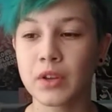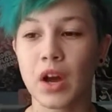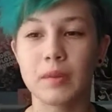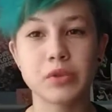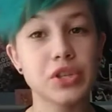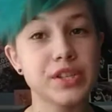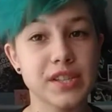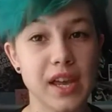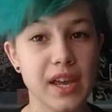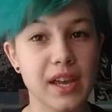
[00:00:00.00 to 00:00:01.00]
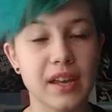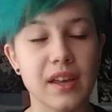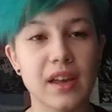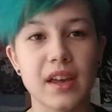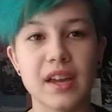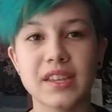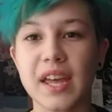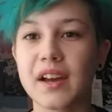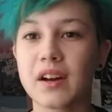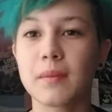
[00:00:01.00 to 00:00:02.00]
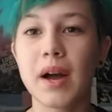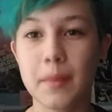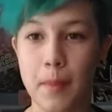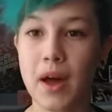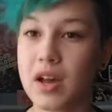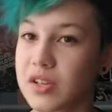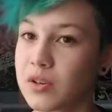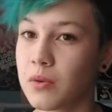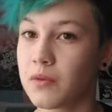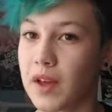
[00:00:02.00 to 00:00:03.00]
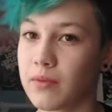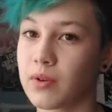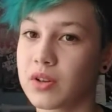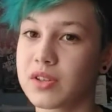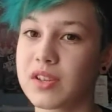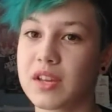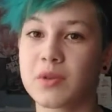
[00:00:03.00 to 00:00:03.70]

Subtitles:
I'm just saying they are my personal favourites,